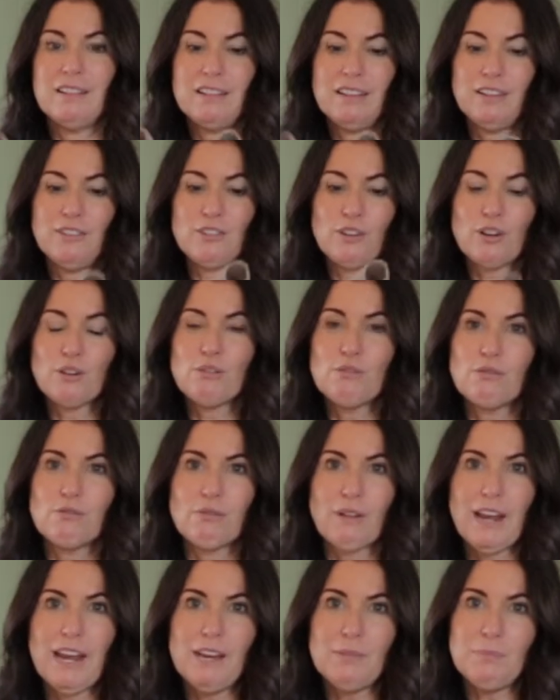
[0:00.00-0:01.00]
These are
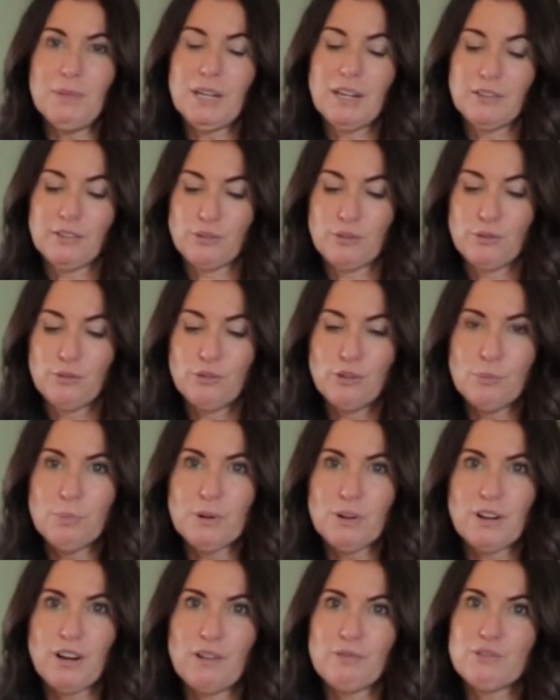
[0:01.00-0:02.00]
great because they're
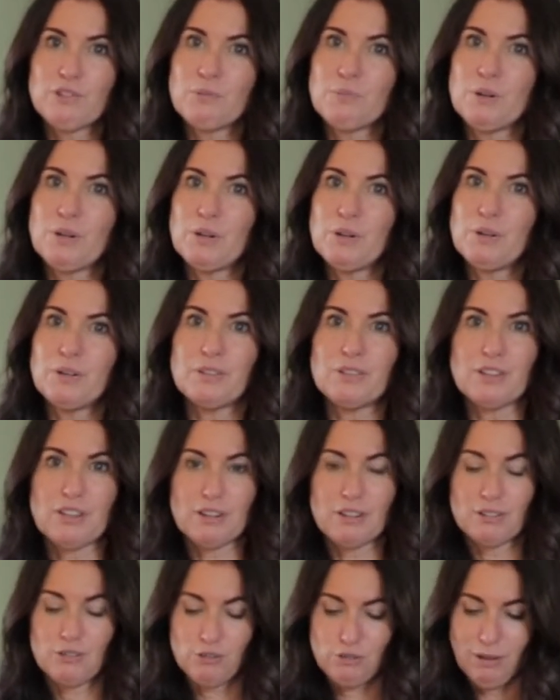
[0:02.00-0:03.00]
super comfortable,
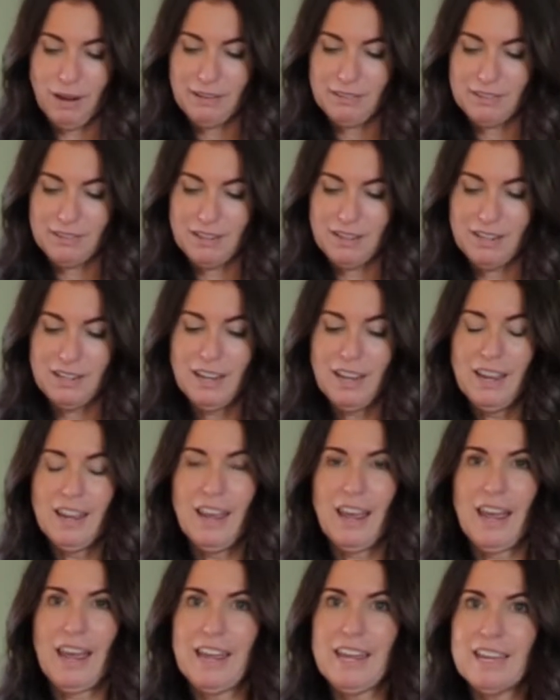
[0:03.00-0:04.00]
they're dressy,
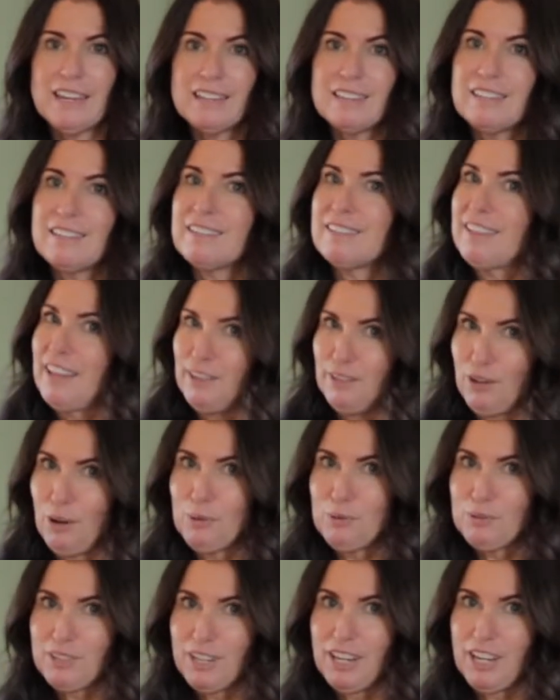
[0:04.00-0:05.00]
and they
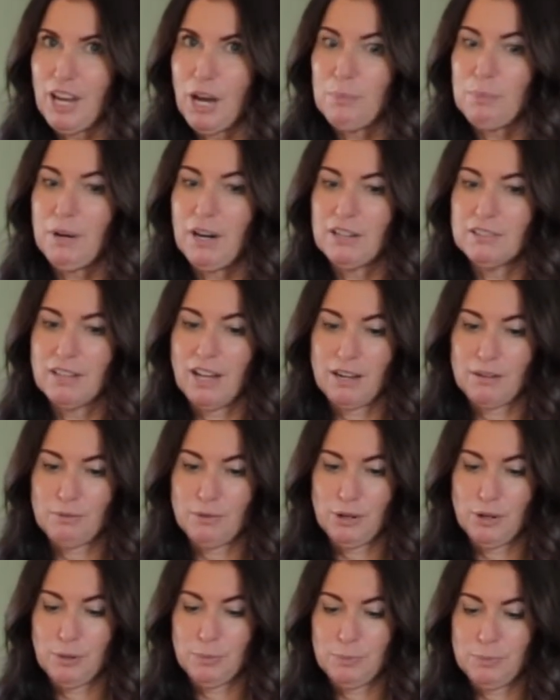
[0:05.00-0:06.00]
don't take up a lot of
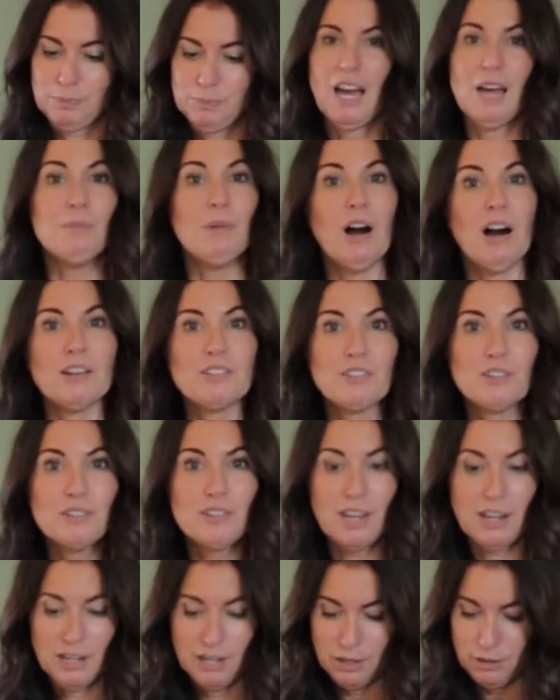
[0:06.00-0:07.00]
room. I'm also
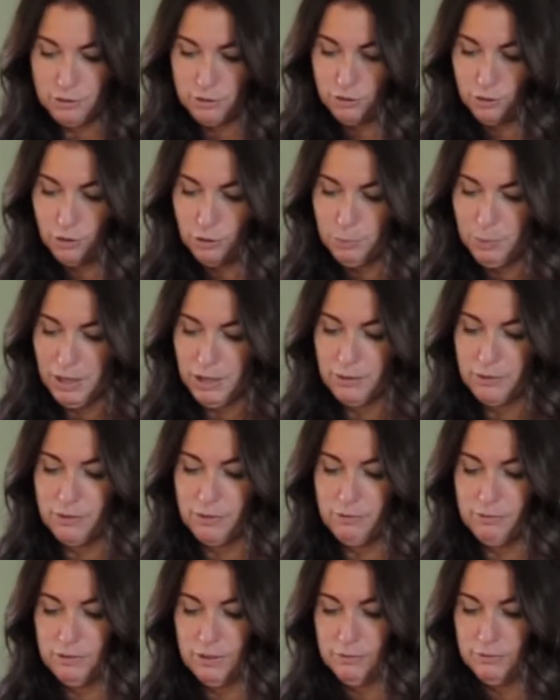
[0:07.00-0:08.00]
taking 2 pairs
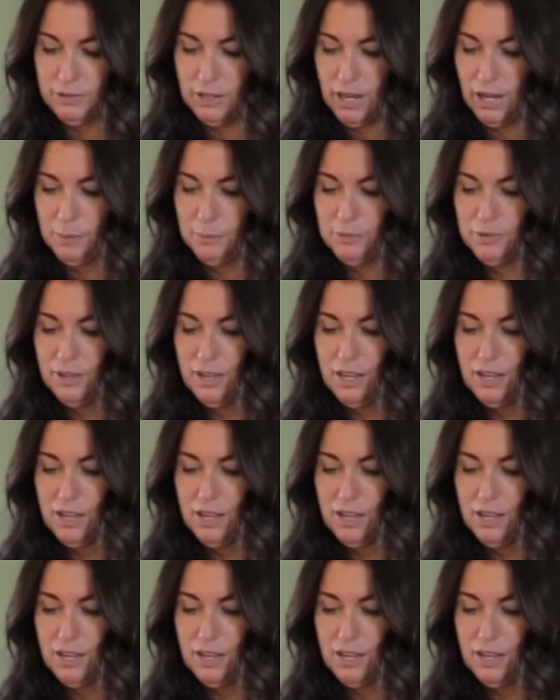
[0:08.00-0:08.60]
of flip-flops,